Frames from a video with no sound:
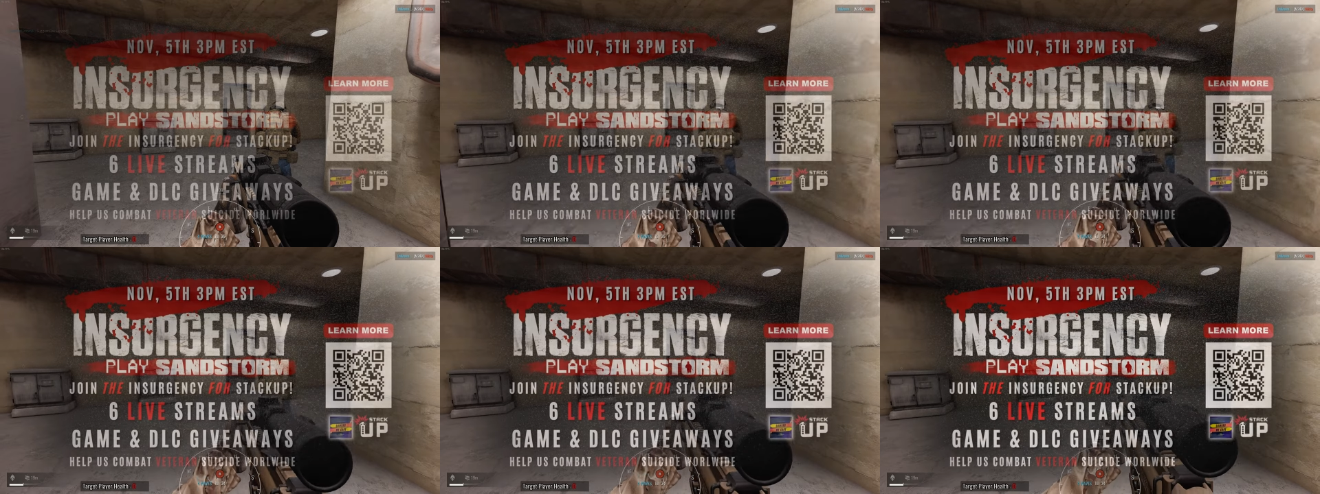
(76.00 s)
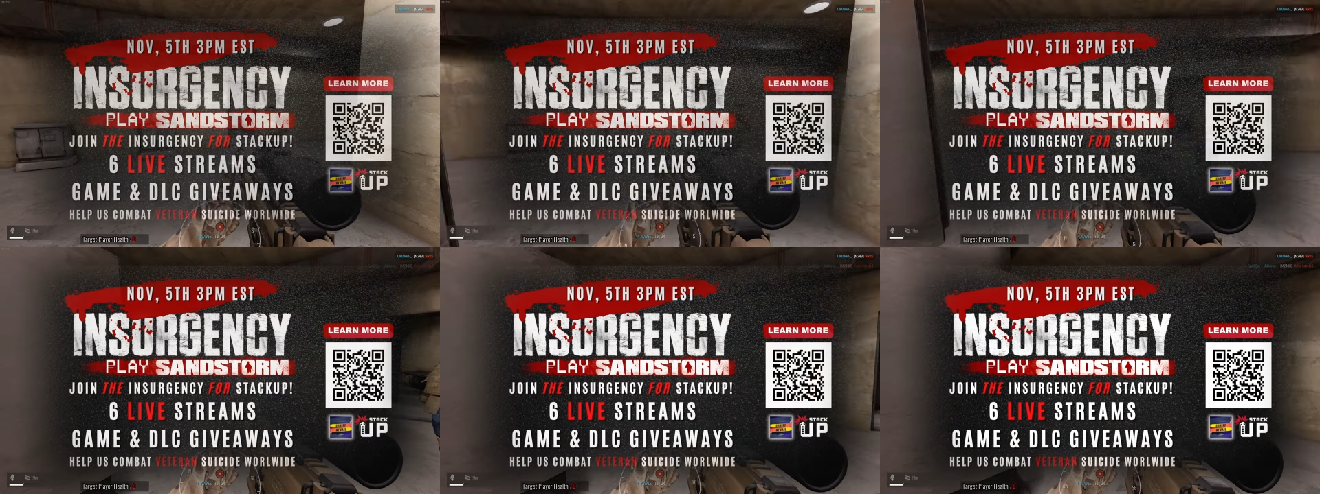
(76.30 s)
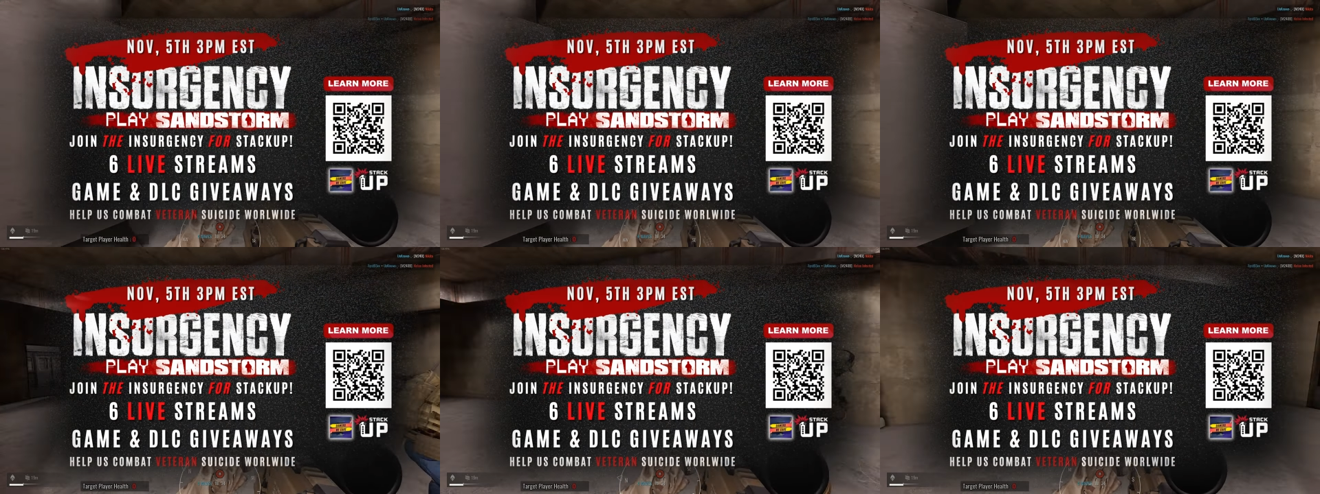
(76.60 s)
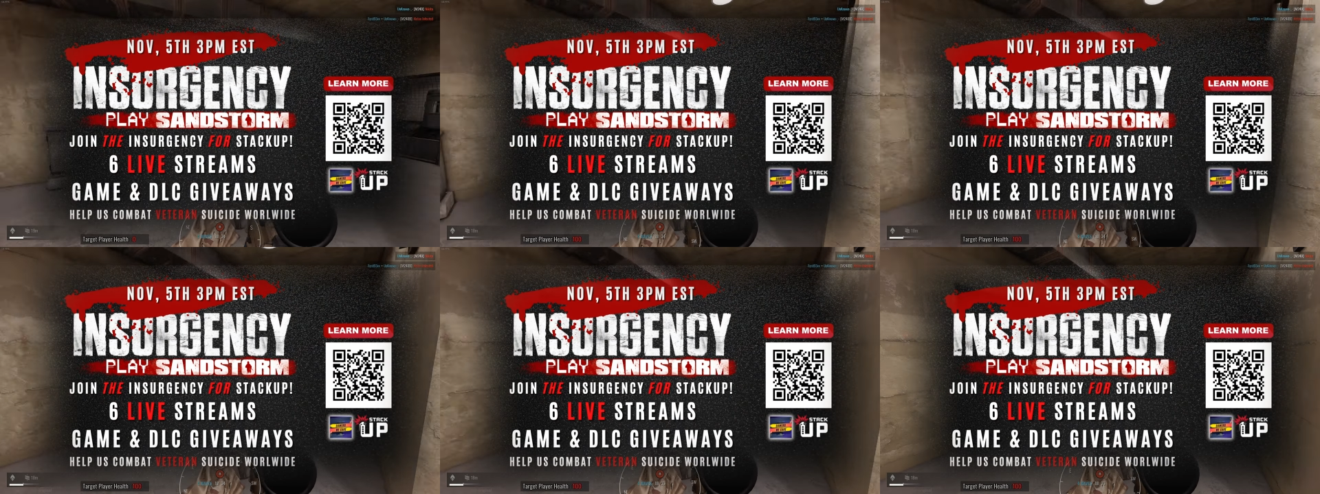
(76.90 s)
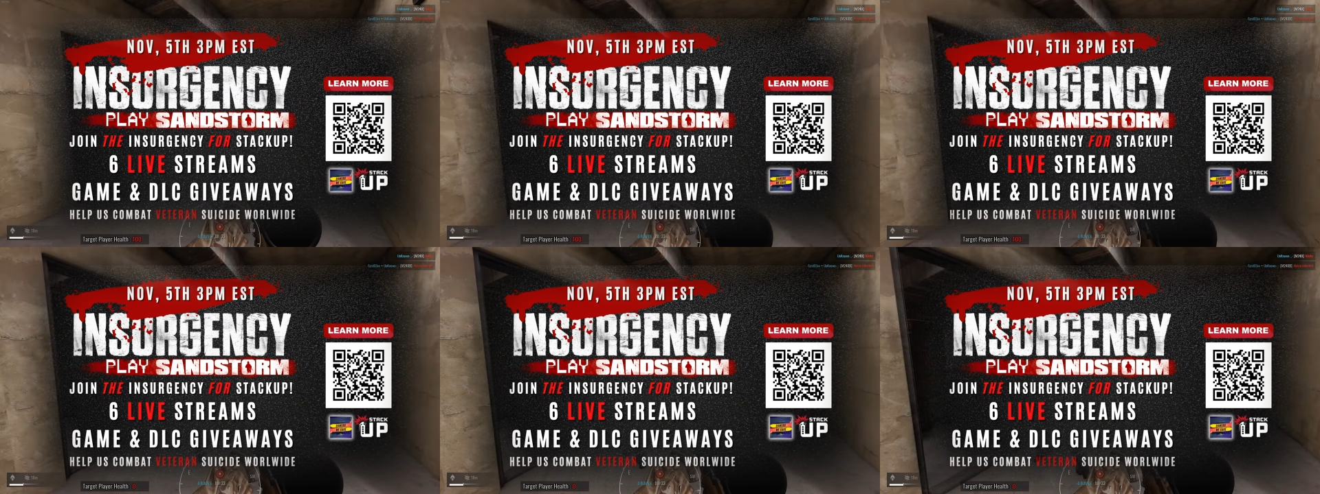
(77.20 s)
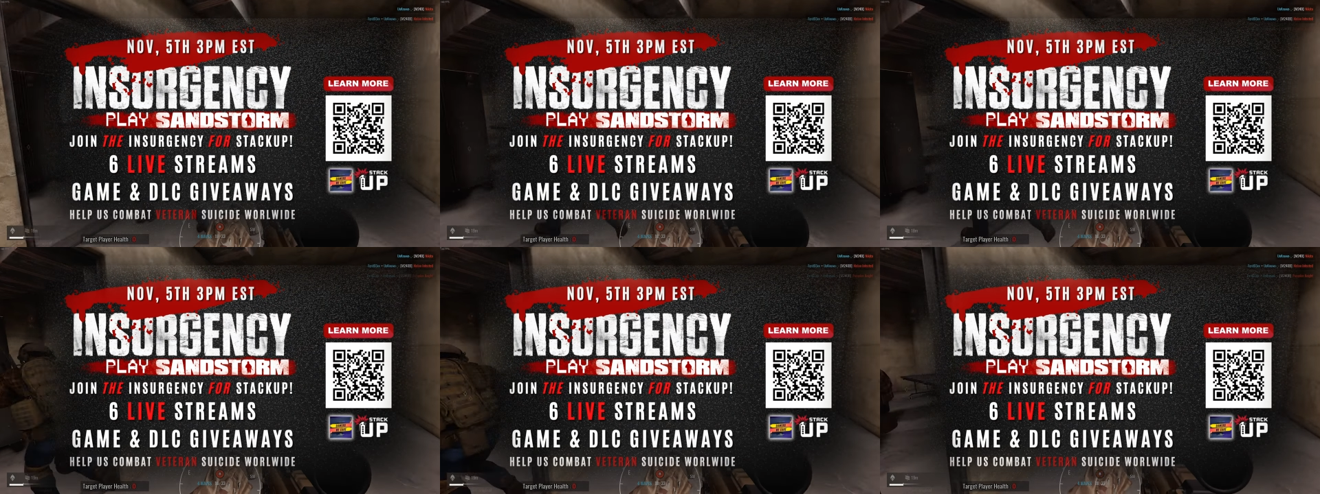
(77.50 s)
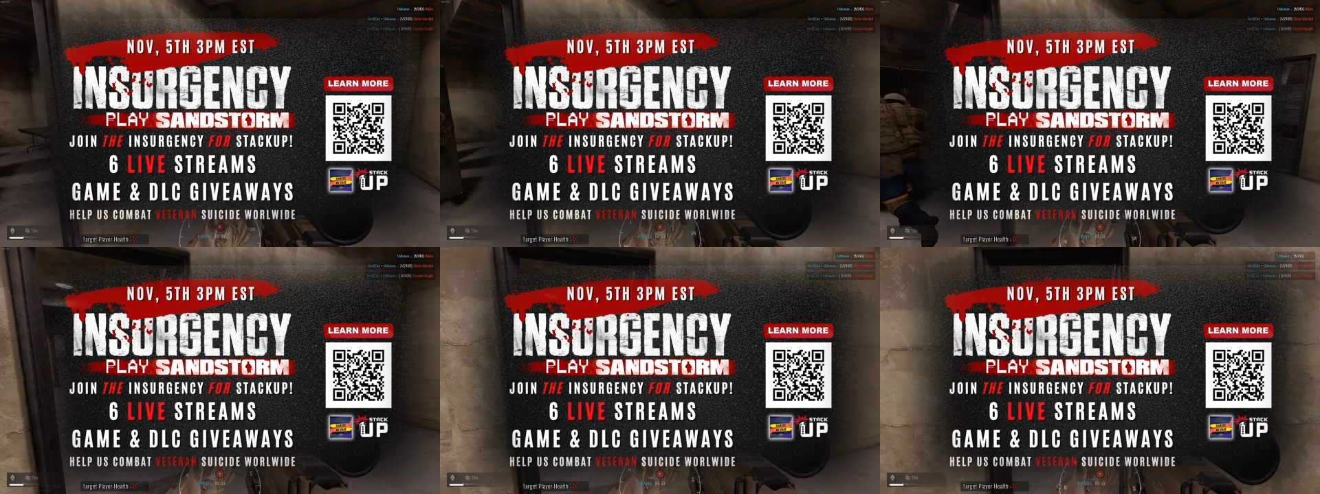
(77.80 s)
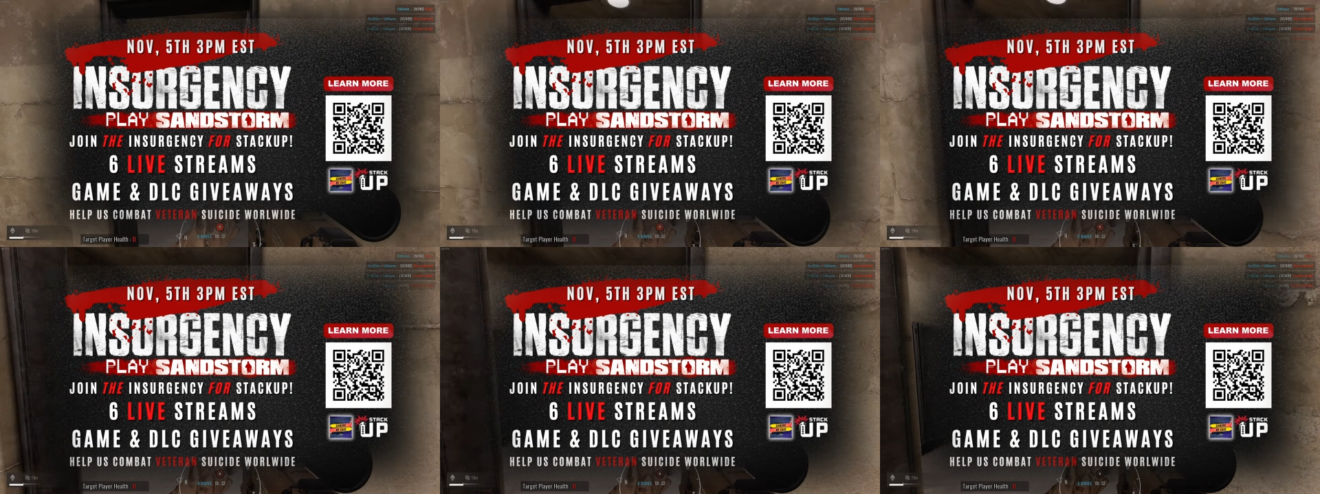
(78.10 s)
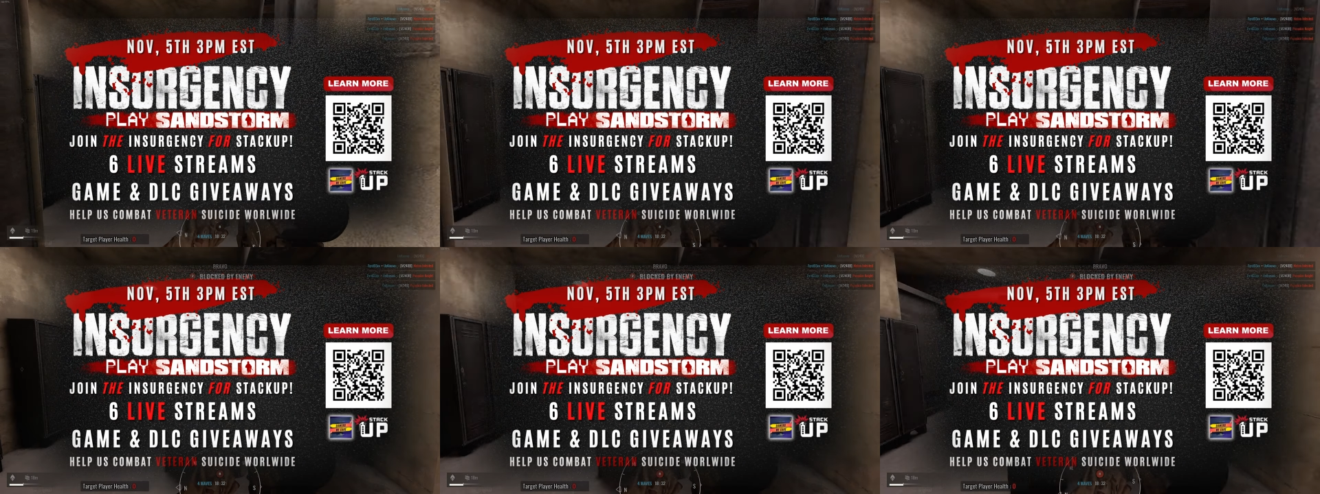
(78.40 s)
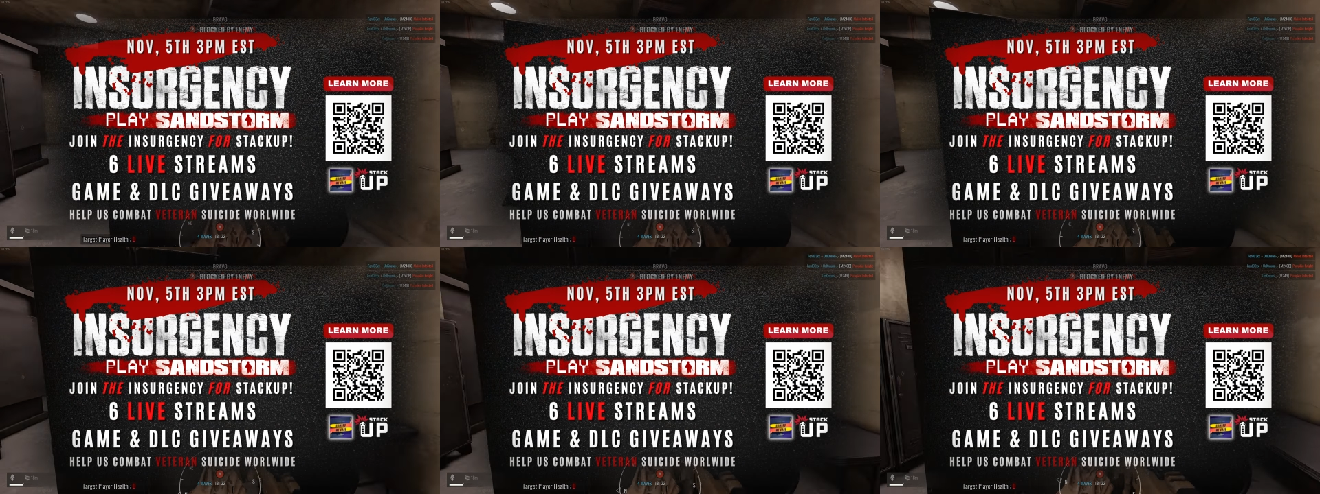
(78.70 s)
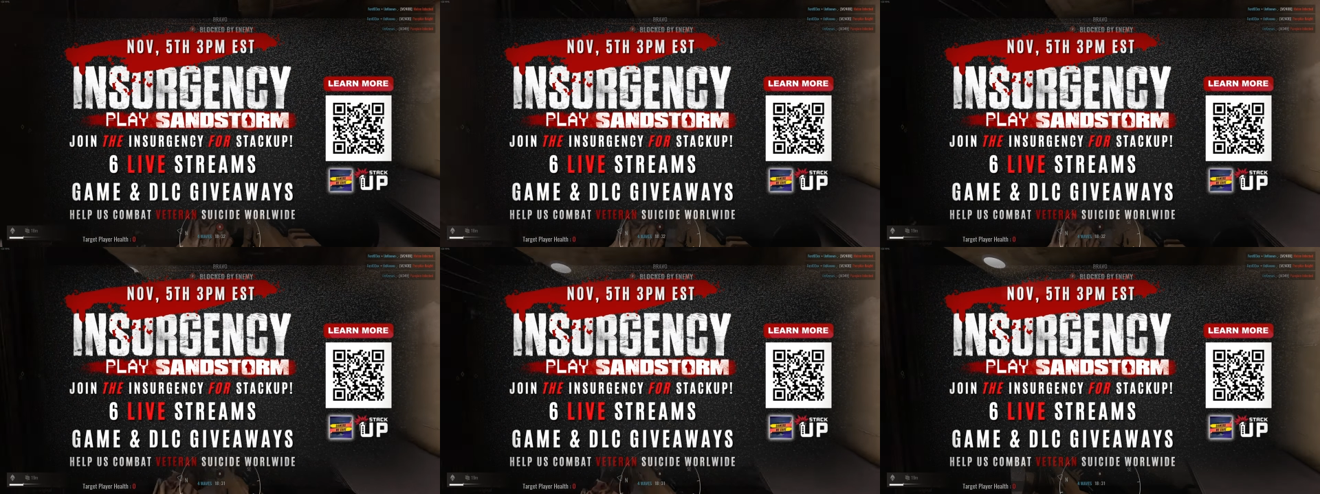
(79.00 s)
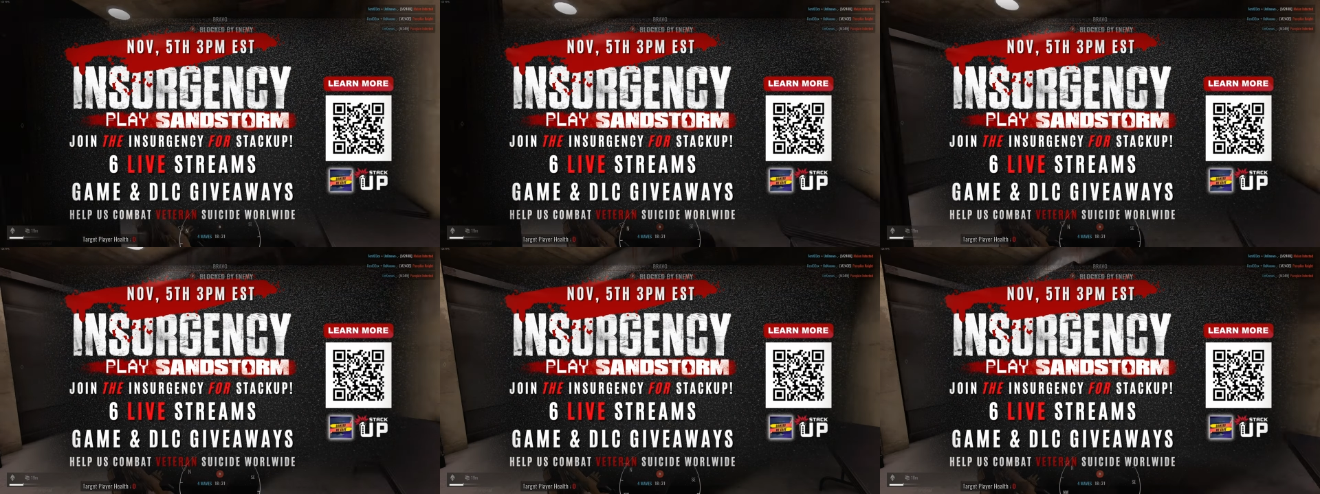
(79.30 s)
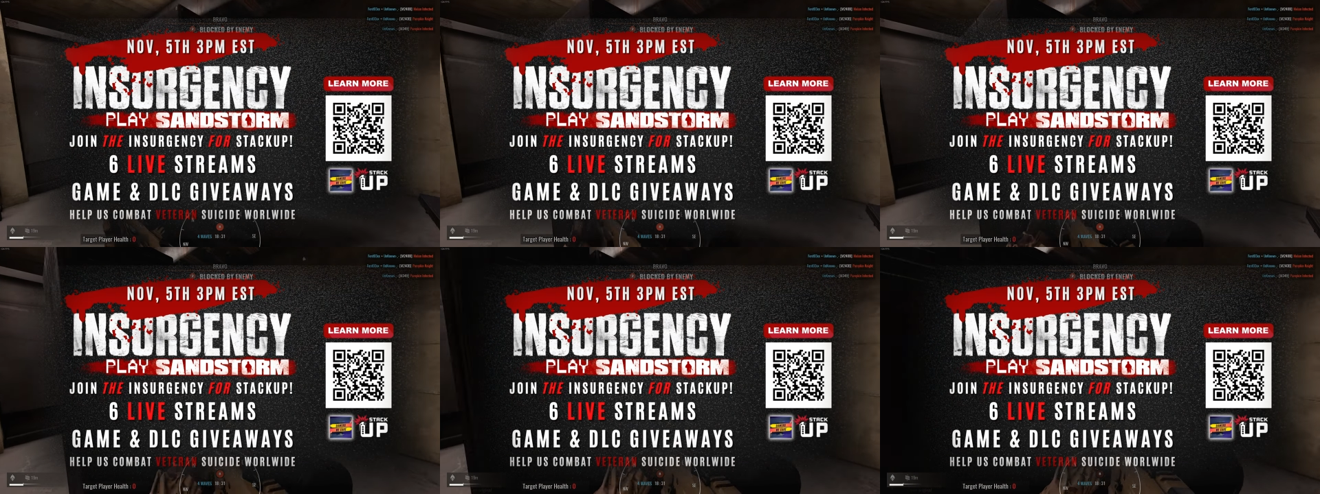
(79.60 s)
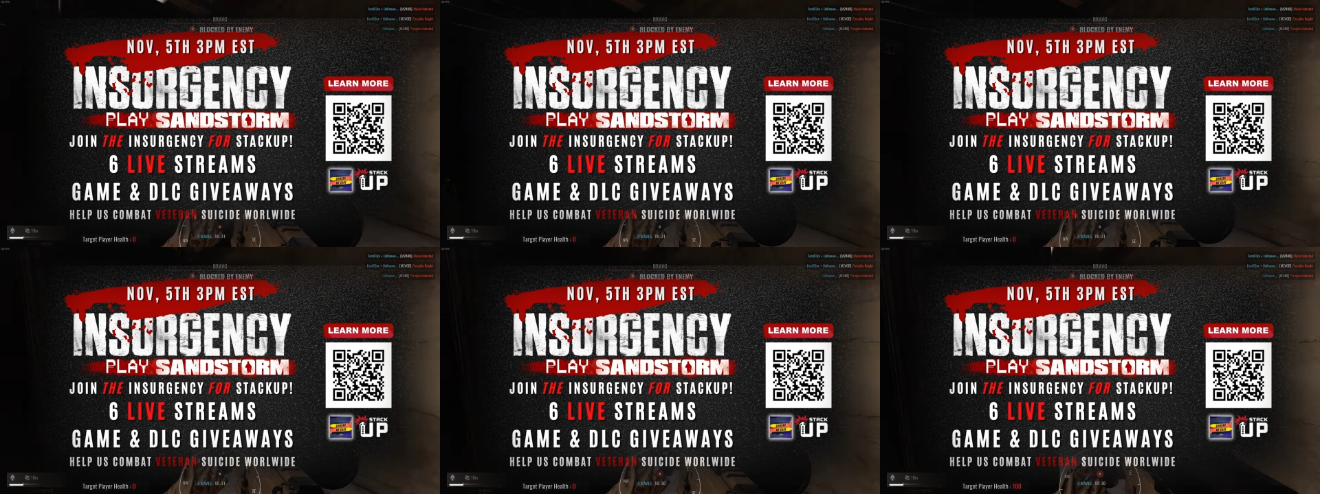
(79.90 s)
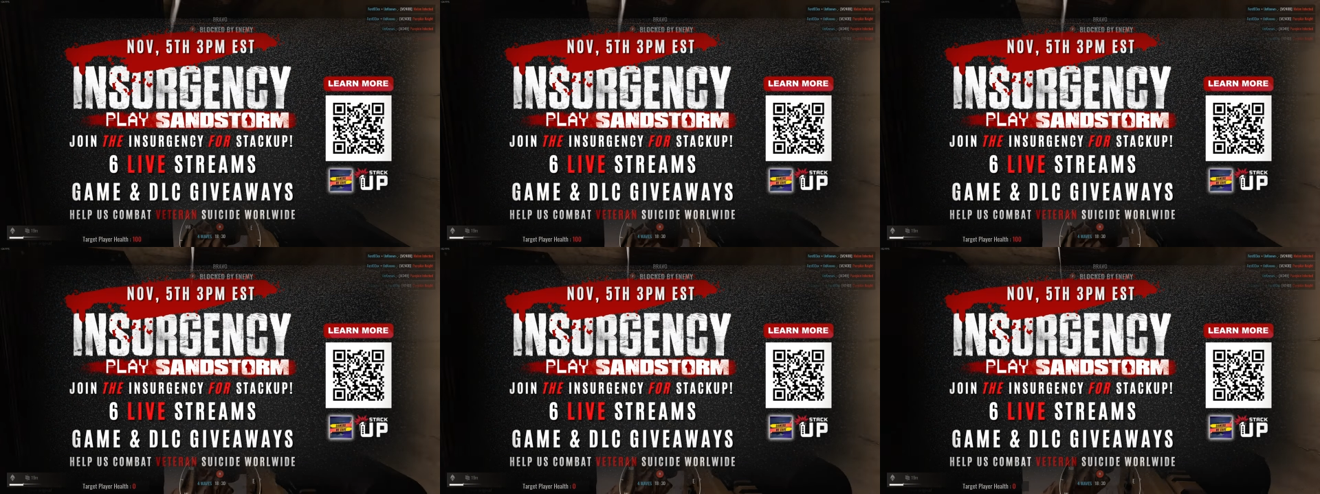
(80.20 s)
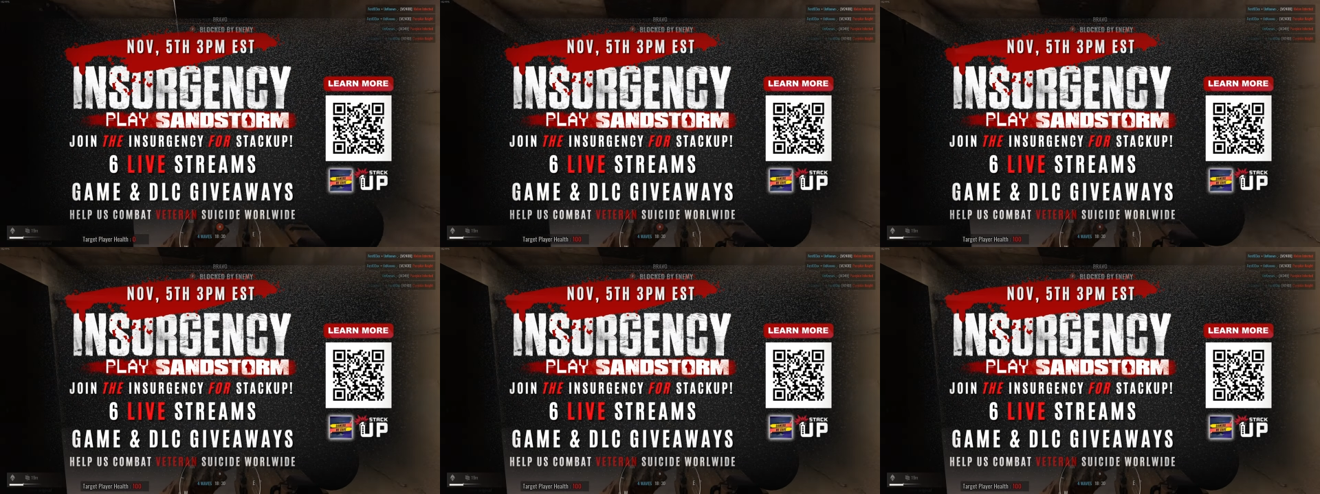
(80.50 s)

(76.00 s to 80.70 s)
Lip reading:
Nobody's mouth can be seen.